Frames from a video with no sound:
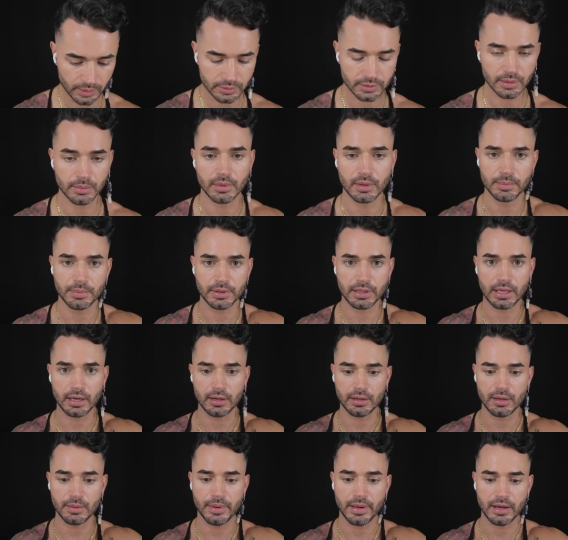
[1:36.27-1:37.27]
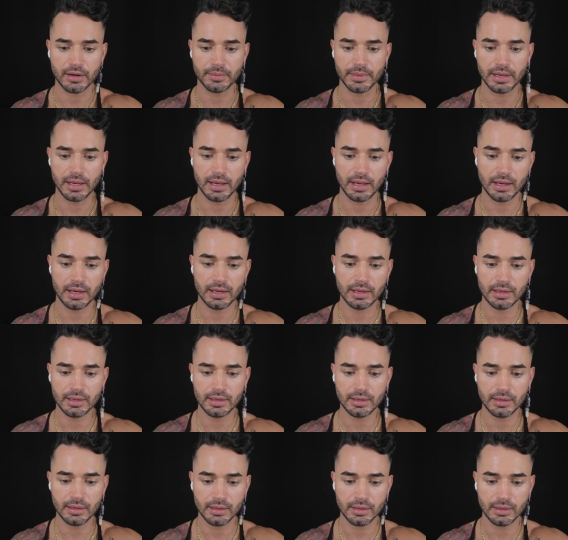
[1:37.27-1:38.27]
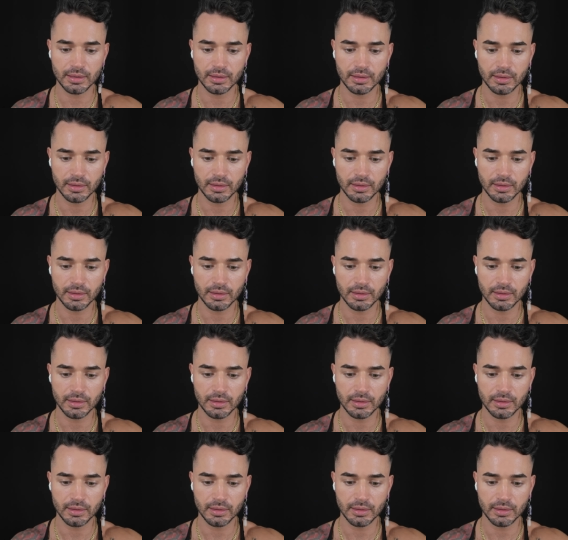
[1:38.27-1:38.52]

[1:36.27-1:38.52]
So I'm going to put that on the back of my hand